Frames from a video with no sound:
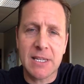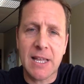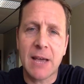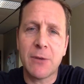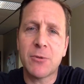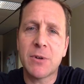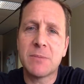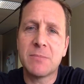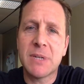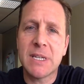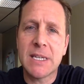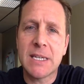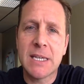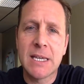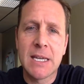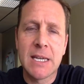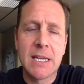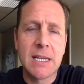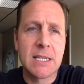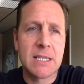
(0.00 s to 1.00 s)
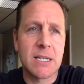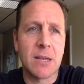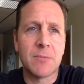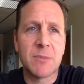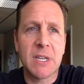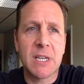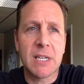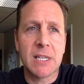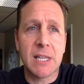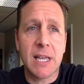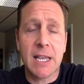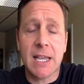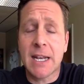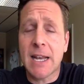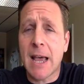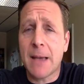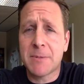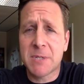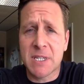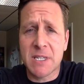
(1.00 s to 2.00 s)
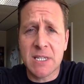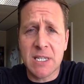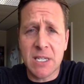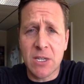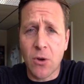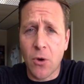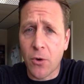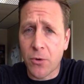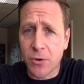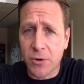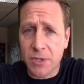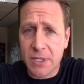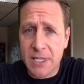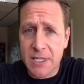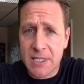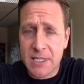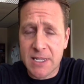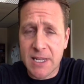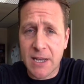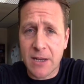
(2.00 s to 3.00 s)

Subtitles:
That would be something like an absentee owner list.